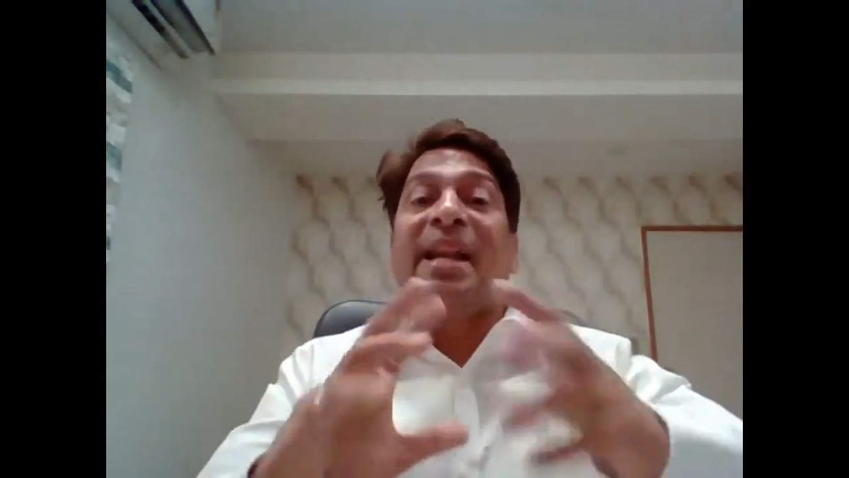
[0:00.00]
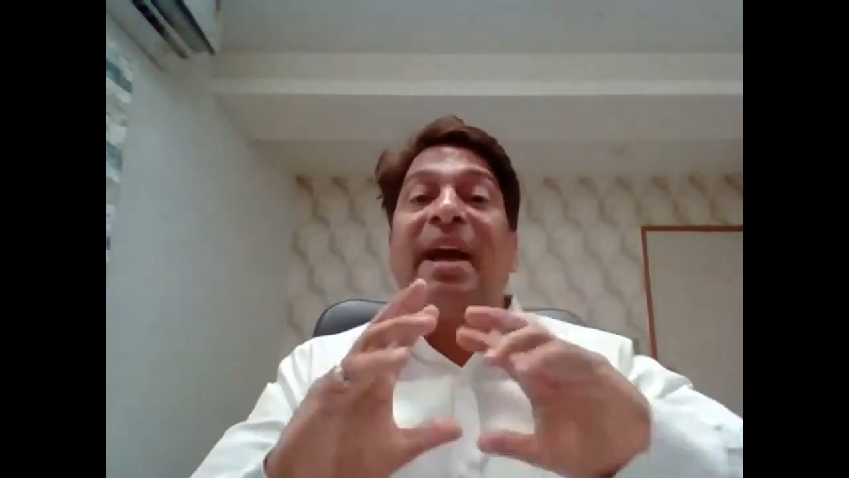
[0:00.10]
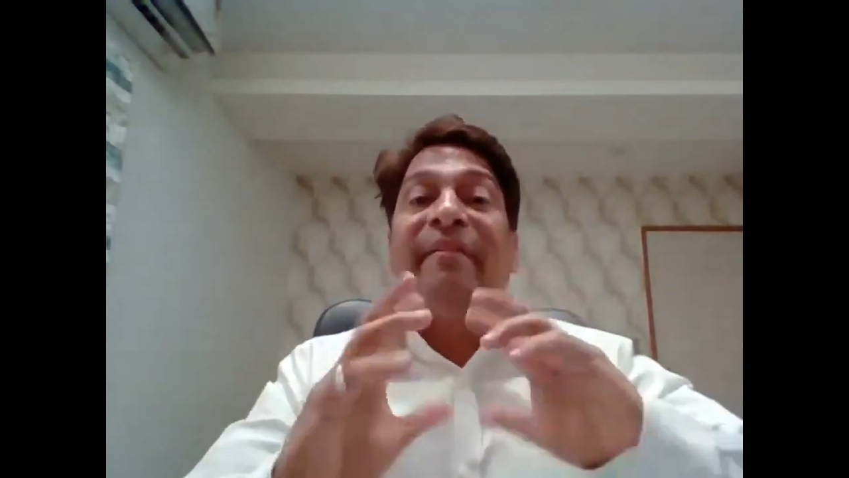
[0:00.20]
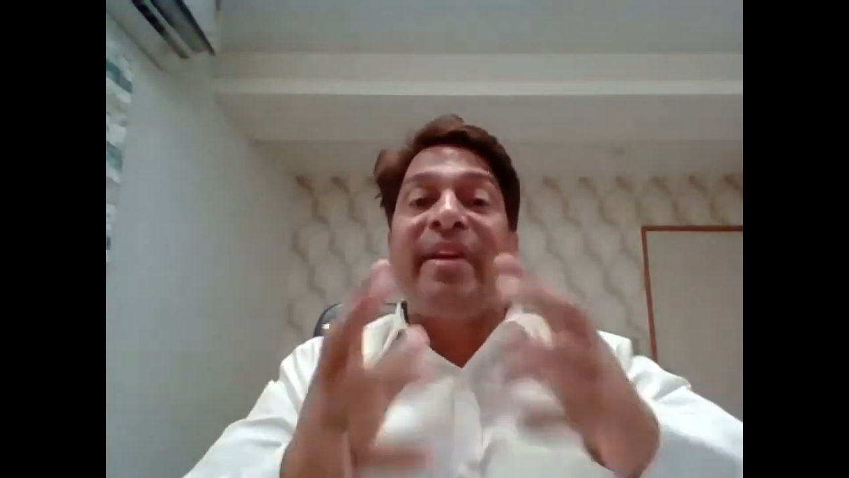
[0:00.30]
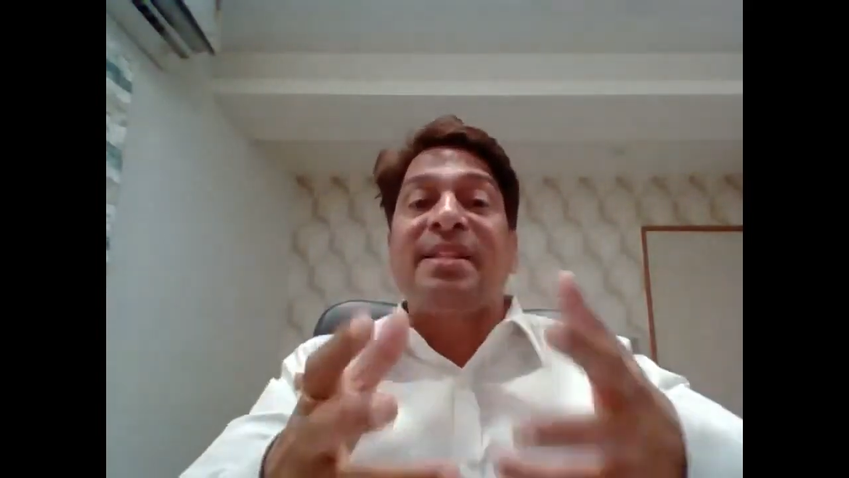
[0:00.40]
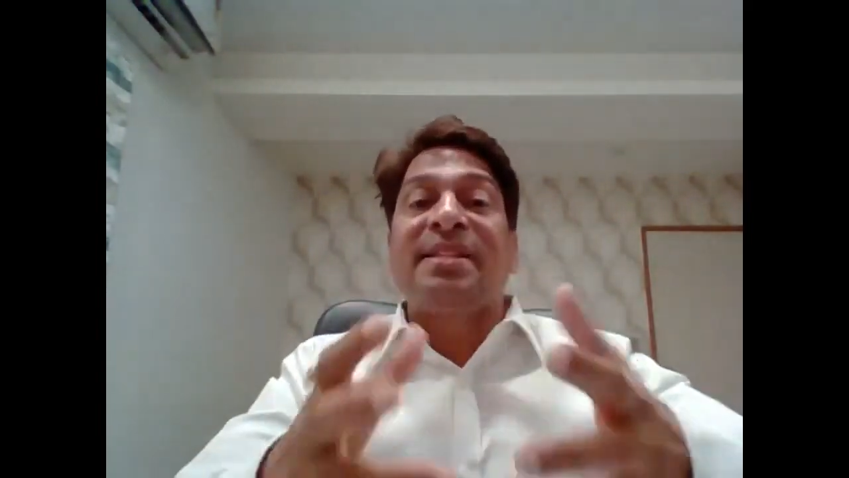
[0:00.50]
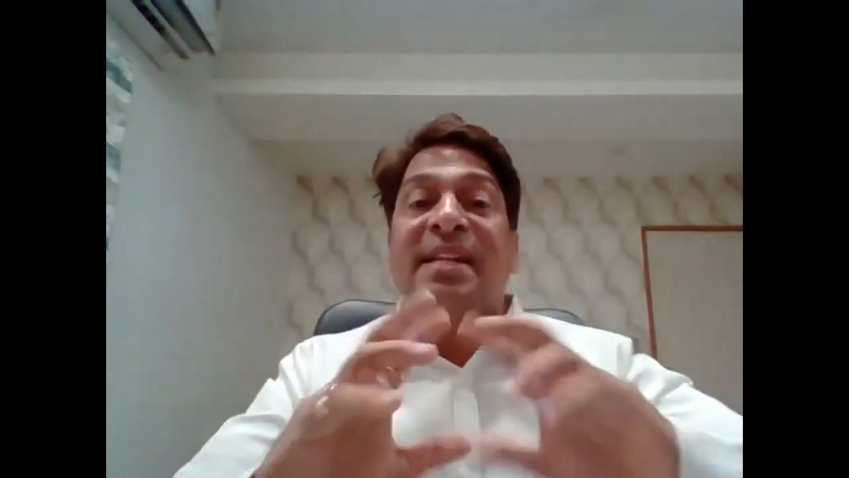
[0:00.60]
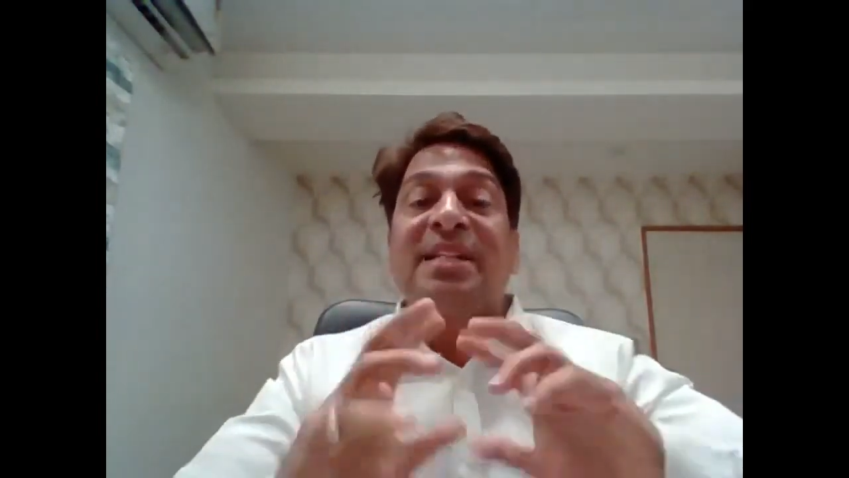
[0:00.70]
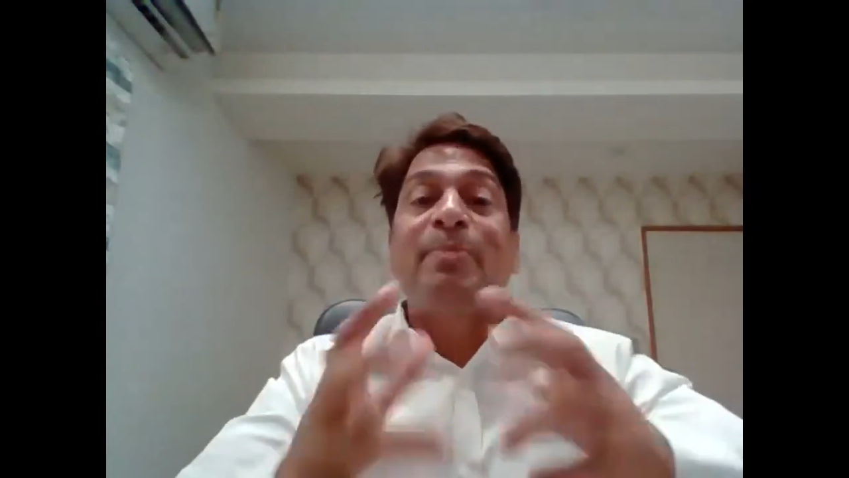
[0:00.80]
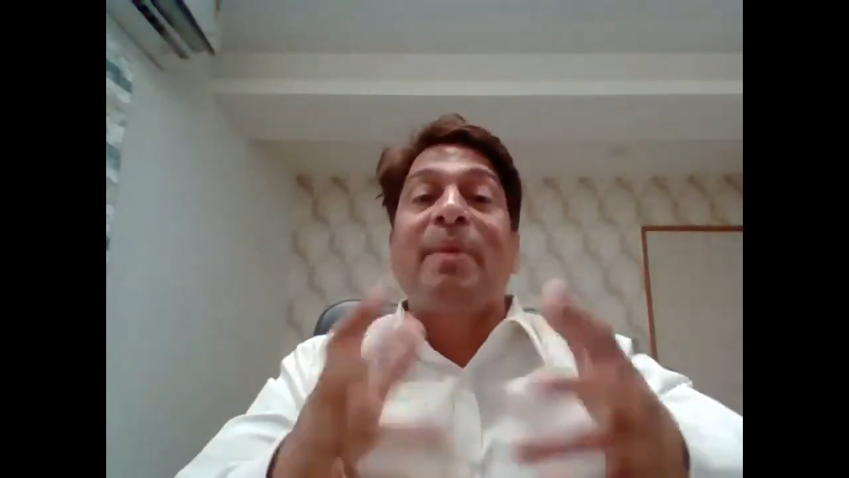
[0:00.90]

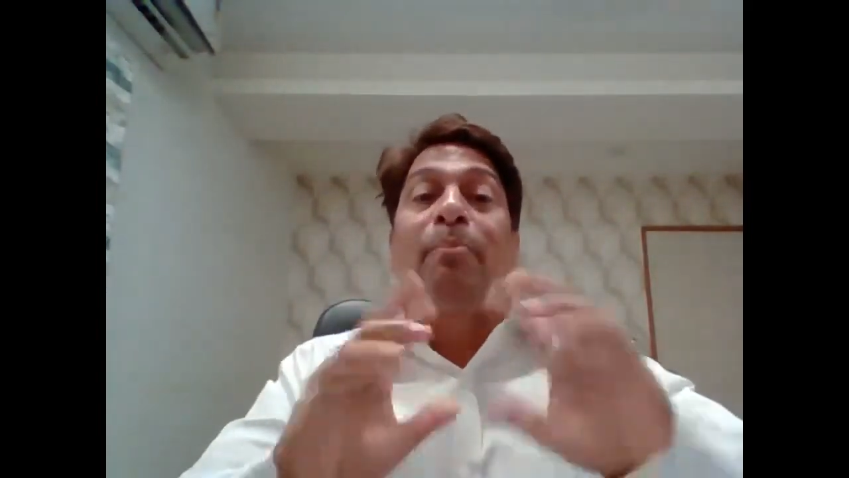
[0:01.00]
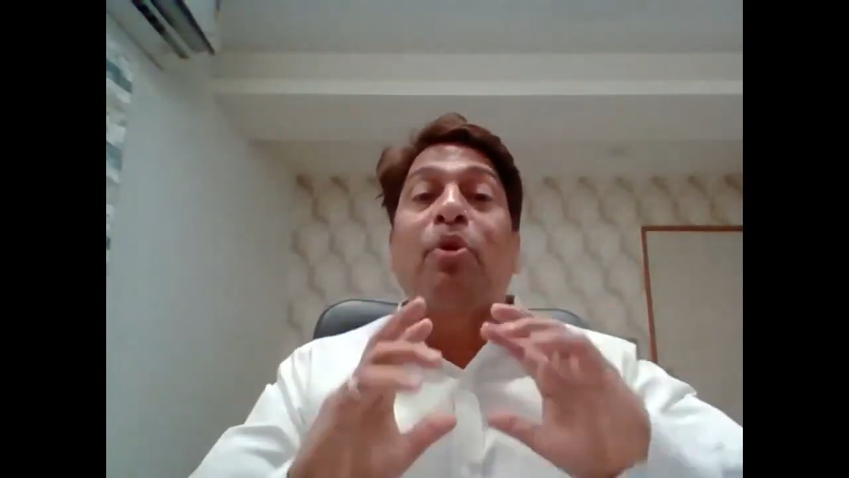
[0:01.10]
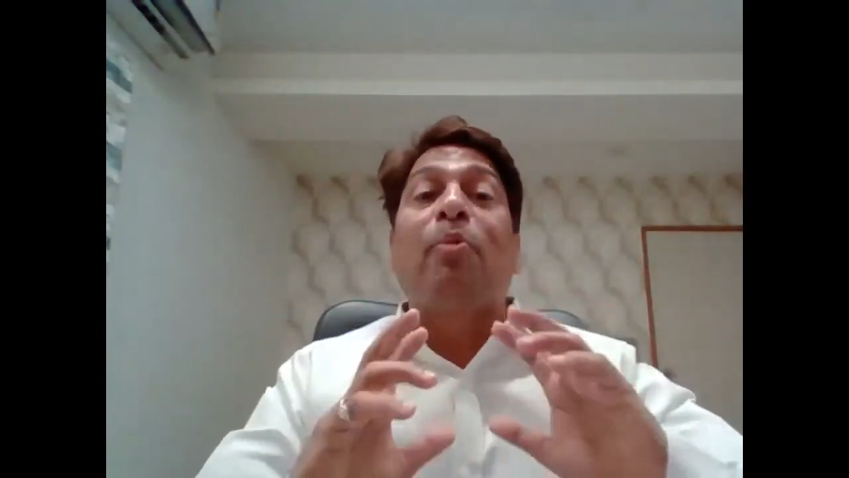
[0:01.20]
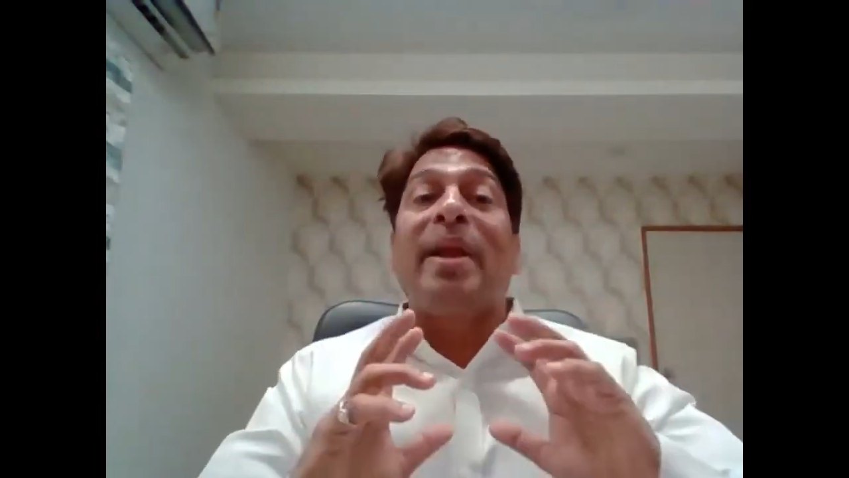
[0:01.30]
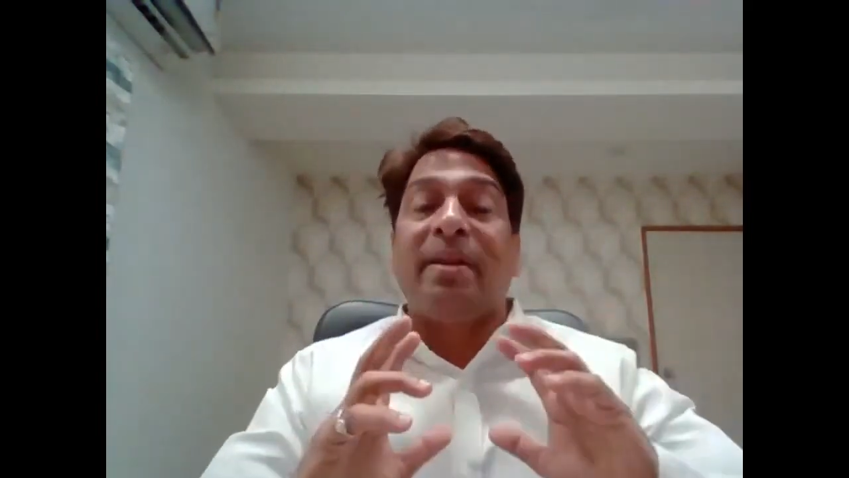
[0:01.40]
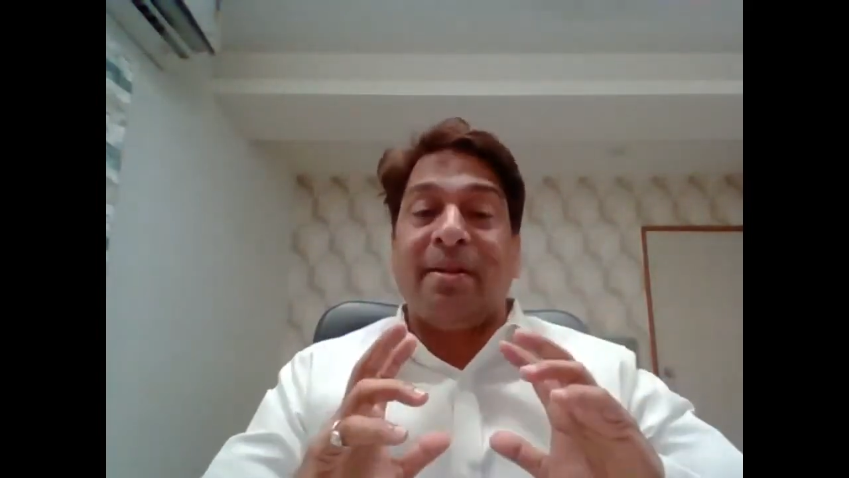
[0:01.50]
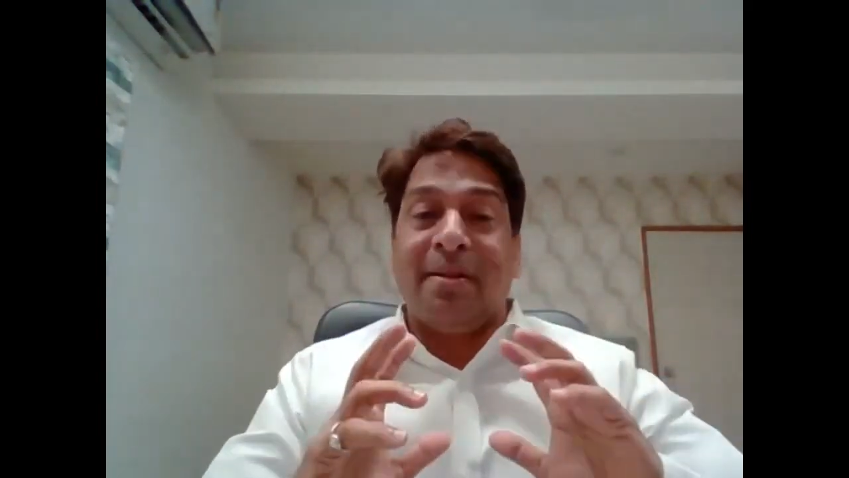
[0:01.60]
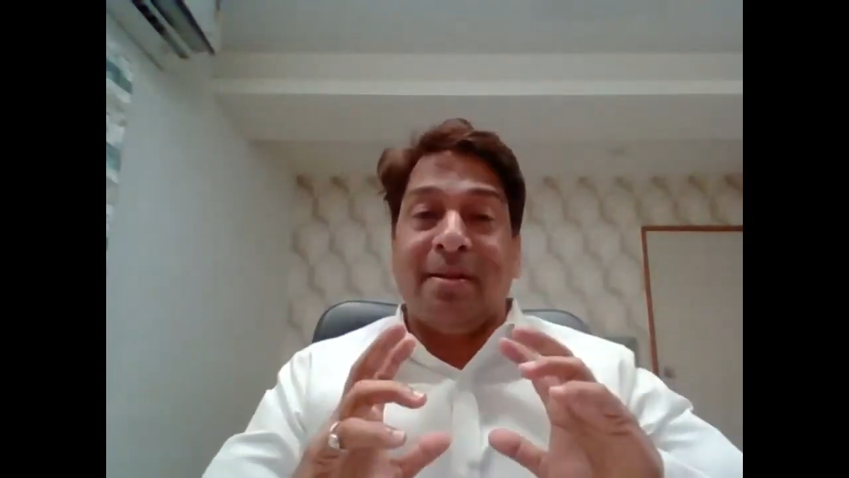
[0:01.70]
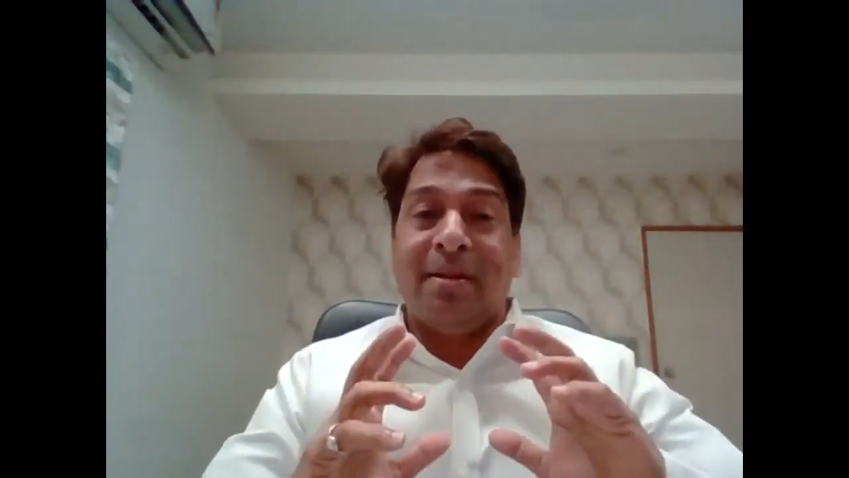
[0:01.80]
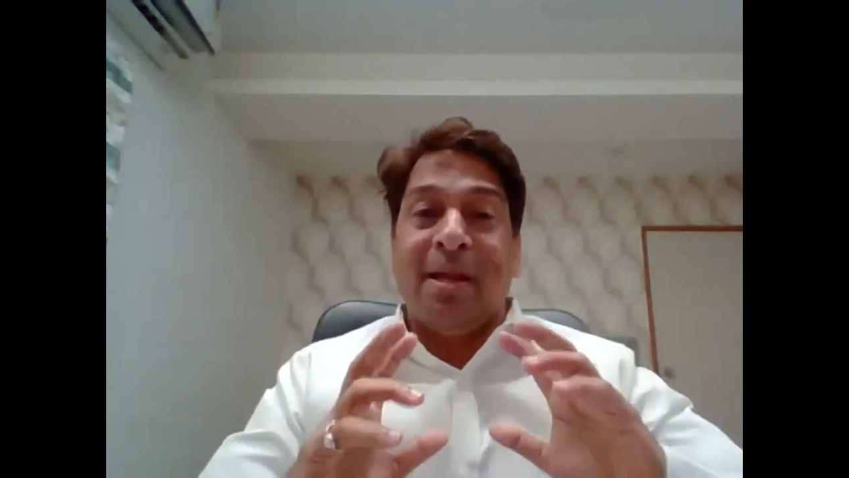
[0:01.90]
Connivance is being proven